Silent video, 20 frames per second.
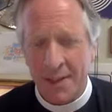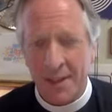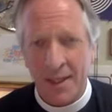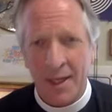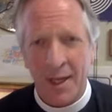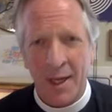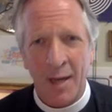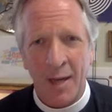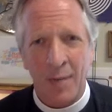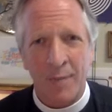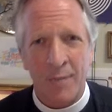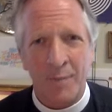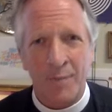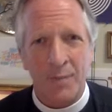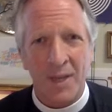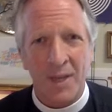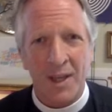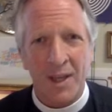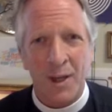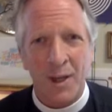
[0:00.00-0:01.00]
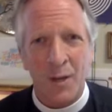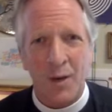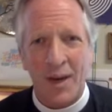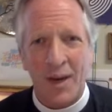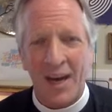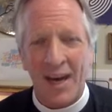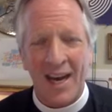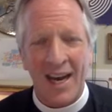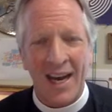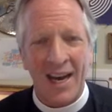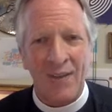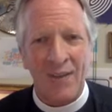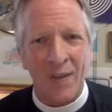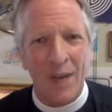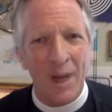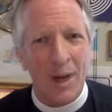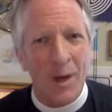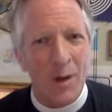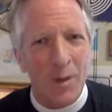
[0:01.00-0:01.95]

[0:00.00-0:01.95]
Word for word: um, who I've known